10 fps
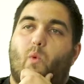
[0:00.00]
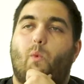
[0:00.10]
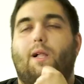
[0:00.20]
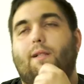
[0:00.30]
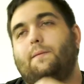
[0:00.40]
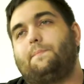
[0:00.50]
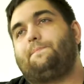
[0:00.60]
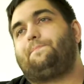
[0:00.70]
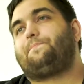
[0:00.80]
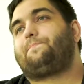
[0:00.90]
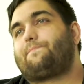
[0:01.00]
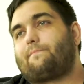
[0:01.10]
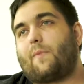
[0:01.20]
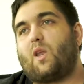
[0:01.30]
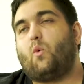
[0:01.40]
Well,
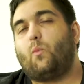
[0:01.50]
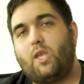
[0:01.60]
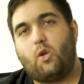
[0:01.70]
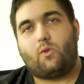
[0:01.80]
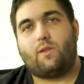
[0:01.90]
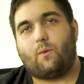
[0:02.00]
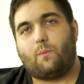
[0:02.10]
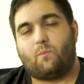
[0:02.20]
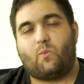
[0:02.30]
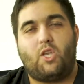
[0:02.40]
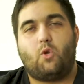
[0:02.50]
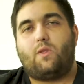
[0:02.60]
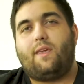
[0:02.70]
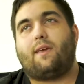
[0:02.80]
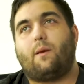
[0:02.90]
when you
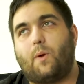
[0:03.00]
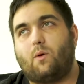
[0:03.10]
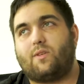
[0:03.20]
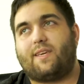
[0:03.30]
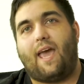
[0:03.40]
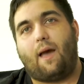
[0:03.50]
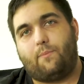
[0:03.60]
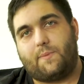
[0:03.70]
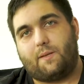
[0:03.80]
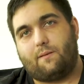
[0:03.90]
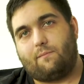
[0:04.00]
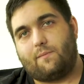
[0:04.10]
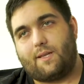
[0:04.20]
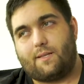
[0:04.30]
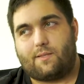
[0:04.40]
think about a captain
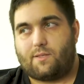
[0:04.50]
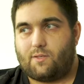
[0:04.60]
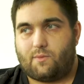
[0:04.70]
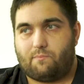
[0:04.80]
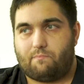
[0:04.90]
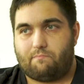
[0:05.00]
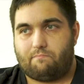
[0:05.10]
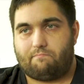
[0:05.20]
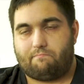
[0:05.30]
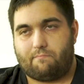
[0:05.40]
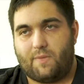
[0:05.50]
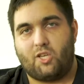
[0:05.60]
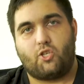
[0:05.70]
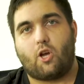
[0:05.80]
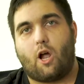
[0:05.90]
that's
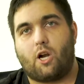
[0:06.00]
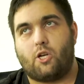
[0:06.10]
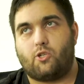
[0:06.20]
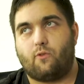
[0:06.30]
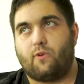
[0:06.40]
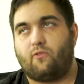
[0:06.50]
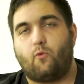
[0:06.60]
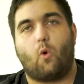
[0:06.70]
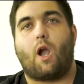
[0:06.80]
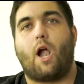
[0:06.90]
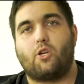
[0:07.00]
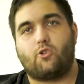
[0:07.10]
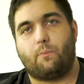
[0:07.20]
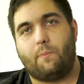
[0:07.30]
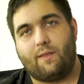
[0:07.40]
in charge of a
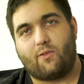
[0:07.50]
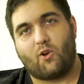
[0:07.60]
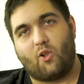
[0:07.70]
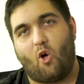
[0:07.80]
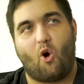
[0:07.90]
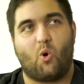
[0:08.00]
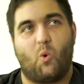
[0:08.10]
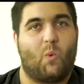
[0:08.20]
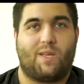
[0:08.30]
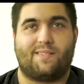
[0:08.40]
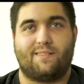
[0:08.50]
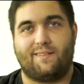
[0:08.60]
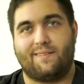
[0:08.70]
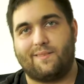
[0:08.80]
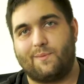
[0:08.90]
400-meter long
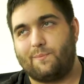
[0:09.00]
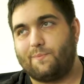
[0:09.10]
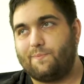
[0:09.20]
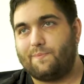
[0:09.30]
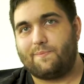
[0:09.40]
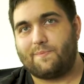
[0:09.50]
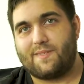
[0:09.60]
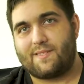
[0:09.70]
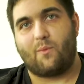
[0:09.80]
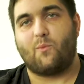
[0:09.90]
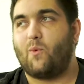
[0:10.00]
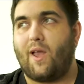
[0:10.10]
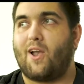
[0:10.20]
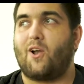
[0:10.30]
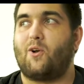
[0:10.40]
vessel
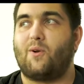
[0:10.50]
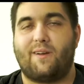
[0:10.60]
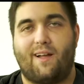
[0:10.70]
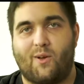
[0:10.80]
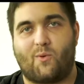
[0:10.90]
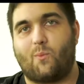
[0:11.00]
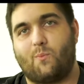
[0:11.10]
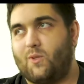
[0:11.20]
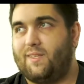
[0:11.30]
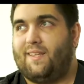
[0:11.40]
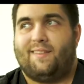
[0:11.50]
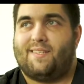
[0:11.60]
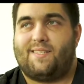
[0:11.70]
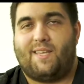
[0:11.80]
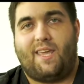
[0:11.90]
somewhere in the
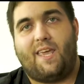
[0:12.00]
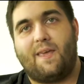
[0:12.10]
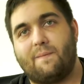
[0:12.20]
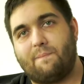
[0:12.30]
sea,